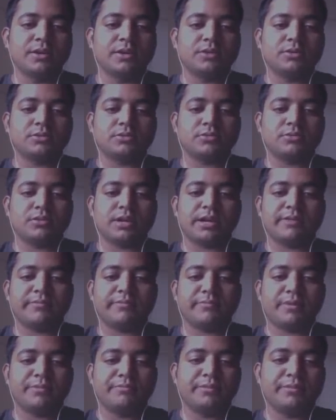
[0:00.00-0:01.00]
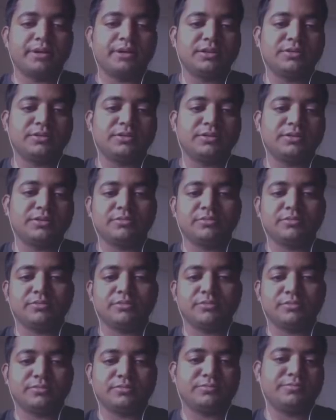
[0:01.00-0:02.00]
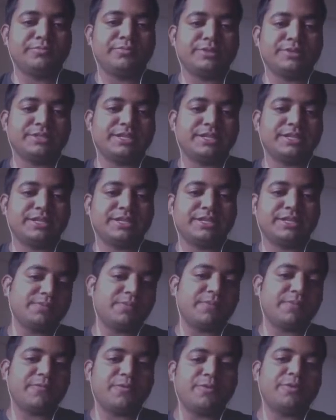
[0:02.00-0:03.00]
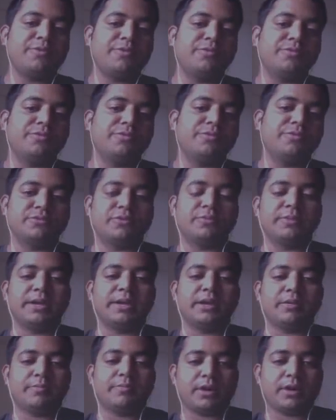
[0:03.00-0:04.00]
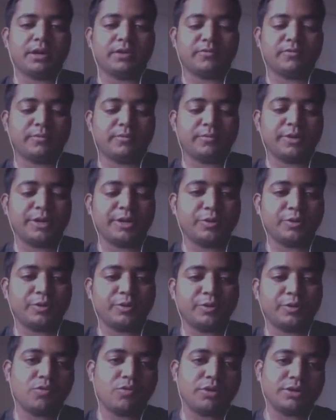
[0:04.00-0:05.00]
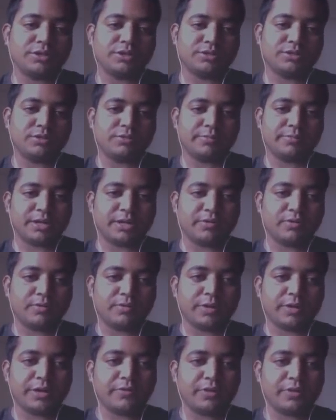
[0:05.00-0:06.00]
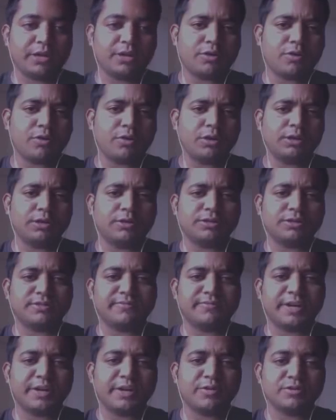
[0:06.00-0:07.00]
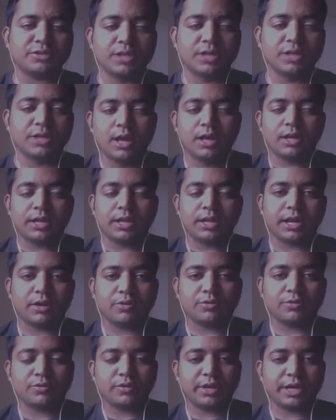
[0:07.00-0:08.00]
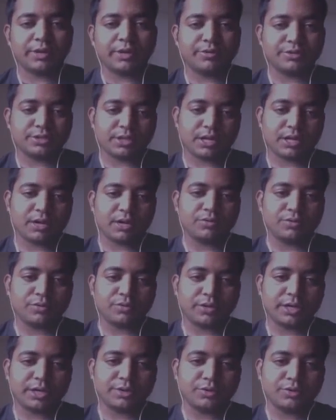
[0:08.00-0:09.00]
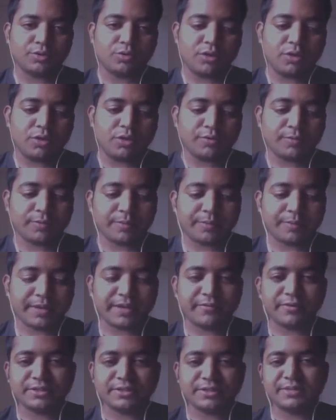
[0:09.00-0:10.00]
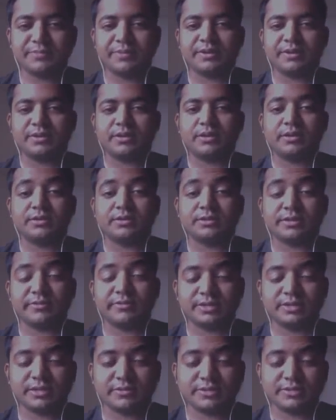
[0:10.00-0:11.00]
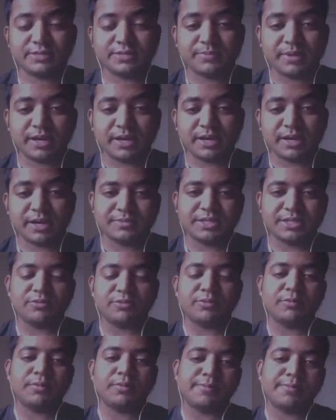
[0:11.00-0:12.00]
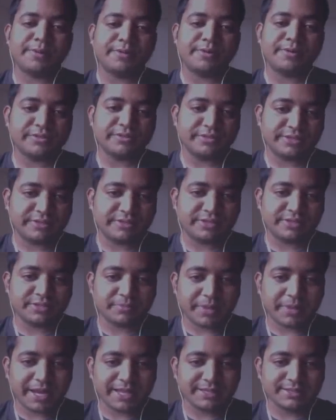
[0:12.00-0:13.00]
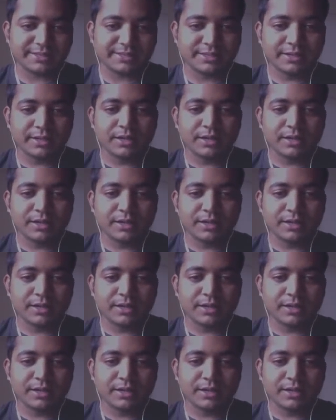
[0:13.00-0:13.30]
so I am humbled to present this before you. This will be a part 1.2. Do watch the part 1.1 and all the awesome videos like how to read Yojana, how to read Hindu, how to prepare for civil services prelims, how to prepare for civil service mains,